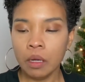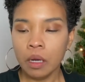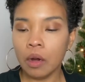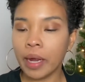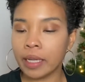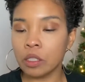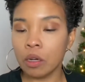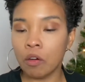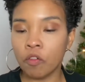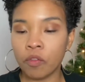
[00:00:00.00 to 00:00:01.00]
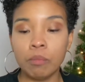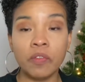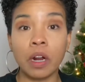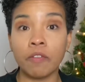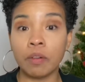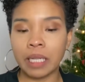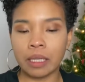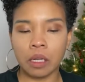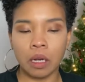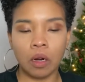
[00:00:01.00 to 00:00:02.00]
Okay, so moving on from
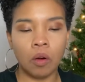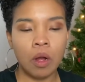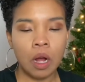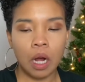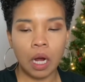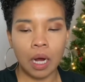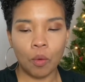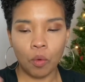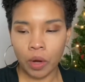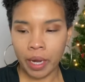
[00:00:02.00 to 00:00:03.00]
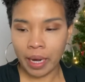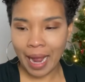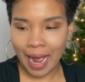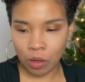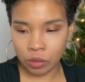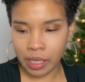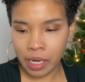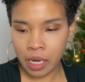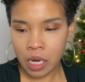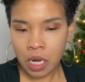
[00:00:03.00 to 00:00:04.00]
Tesco, we'll hit Aldi.